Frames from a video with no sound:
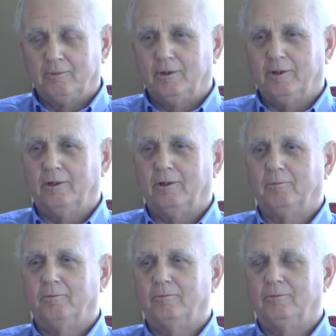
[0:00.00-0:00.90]

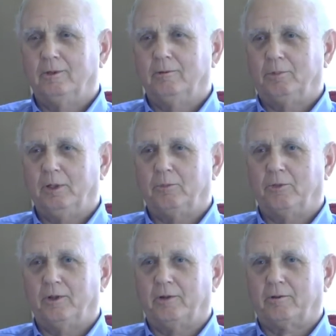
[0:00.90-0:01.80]

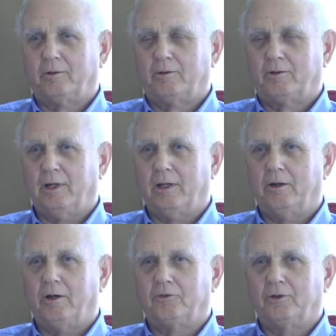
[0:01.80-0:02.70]
The town
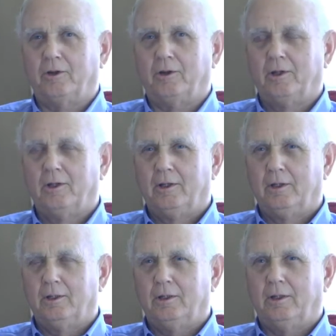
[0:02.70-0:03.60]
officer
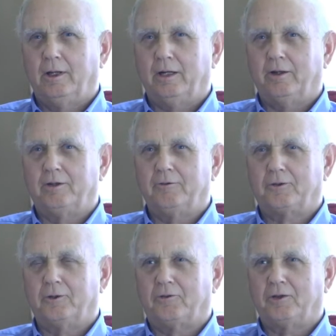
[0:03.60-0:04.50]
had a
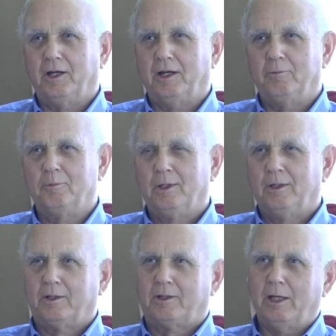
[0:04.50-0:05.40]
difficult time
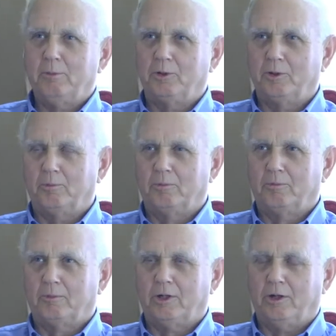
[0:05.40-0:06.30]
keeping the
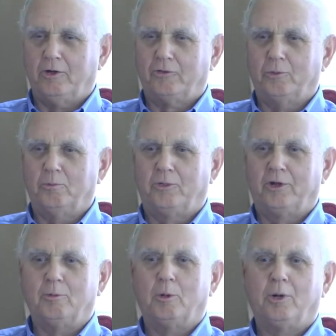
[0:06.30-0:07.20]
cars from
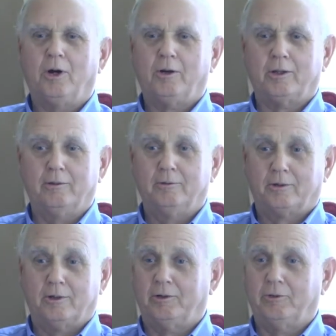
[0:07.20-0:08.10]
double parking
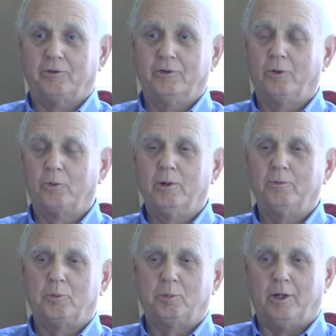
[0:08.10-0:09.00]
because there was no
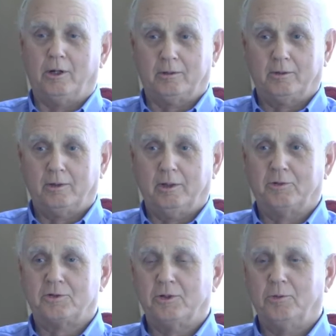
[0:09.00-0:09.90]
room to park. There
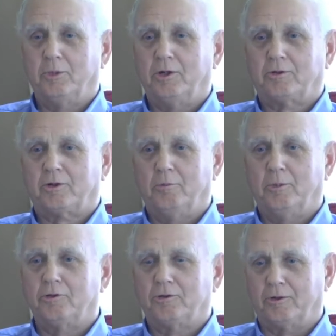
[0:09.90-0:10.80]
was so much
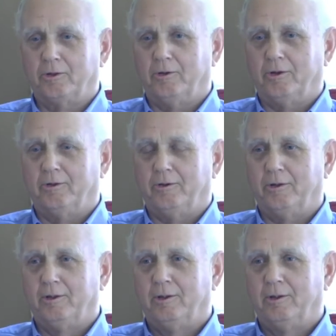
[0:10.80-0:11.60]
commotion going on.